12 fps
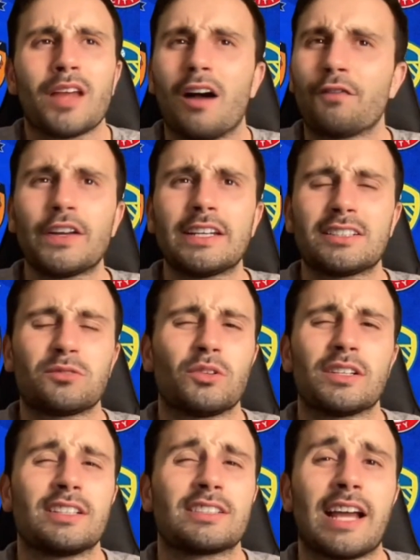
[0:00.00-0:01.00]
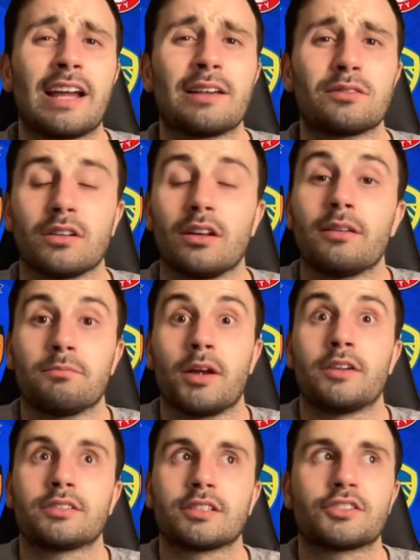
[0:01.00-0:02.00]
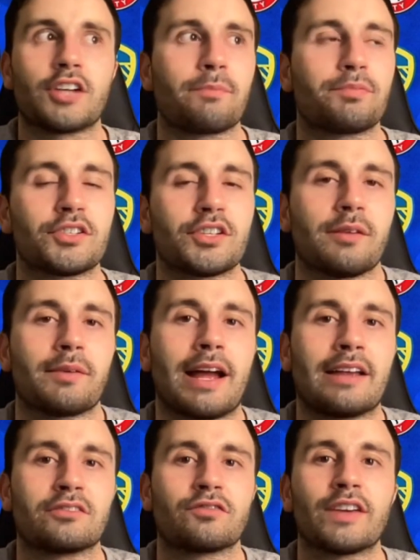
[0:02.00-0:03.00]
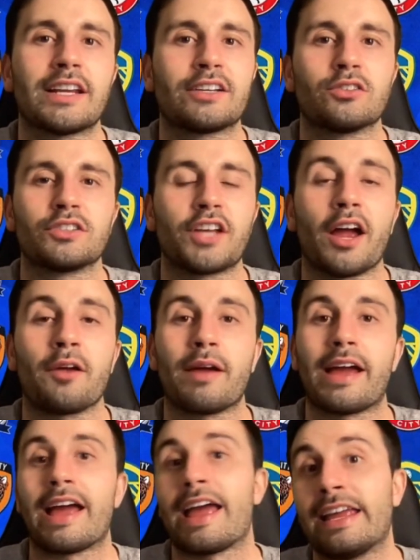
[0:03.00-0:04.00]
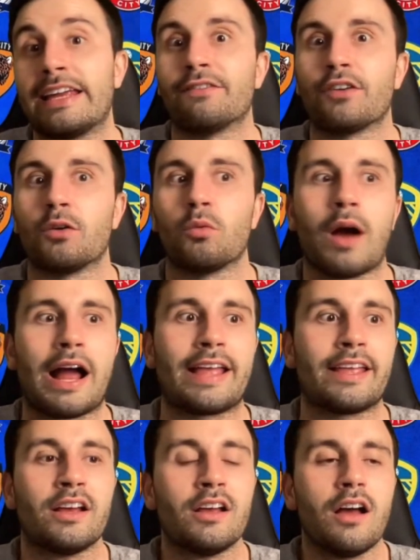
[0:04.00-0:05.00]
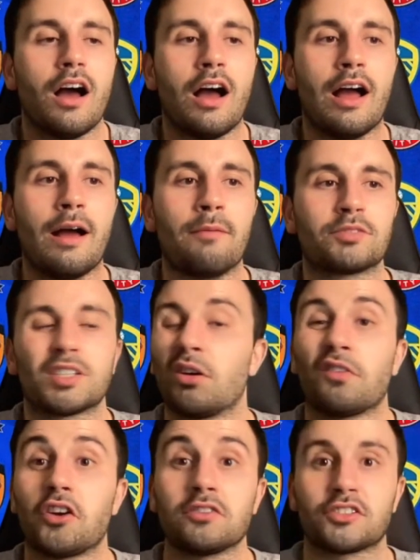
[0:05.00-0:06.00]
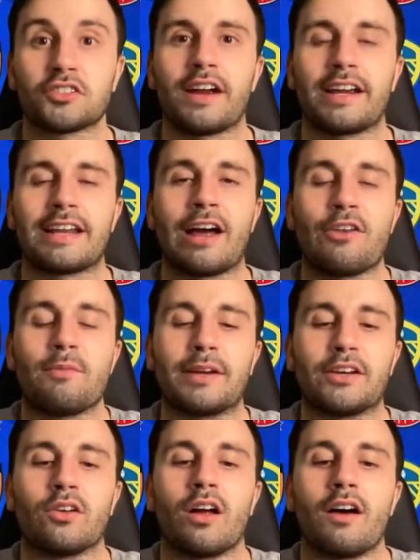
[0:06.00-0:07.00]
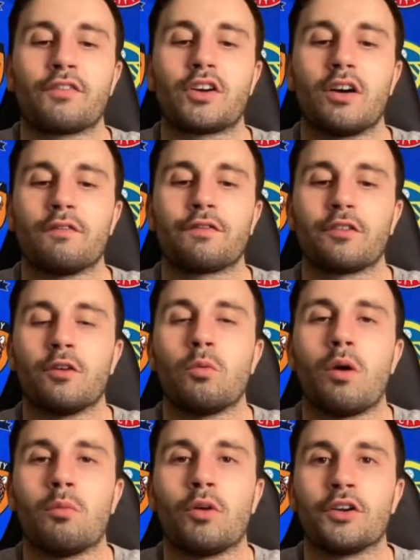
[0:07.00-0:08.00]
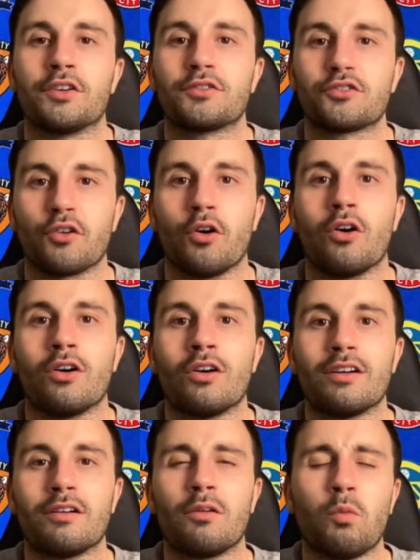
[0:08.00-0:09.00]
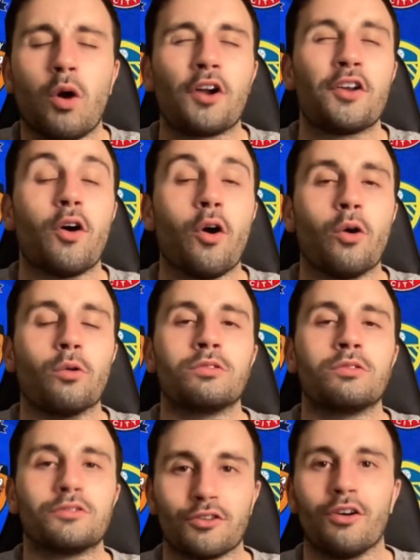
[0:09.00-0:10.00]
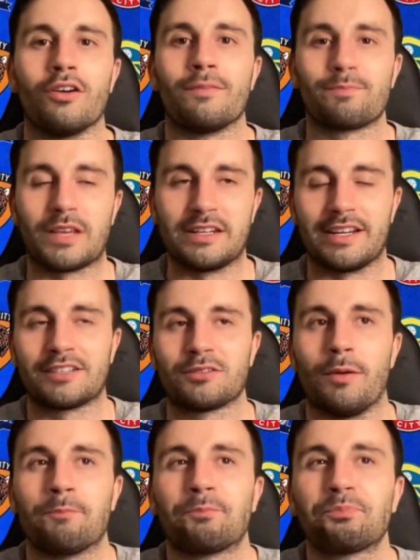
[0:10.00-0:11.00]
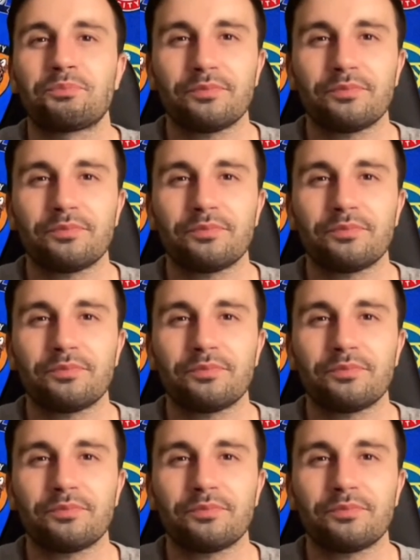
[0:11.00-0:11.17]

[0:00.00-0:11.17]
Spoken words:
I think this is one of these games, like most of the Championship games, really could go either way. So I've gone straight down the middle. I've gone for a 1-1 draw, a 1-1 draw in this one.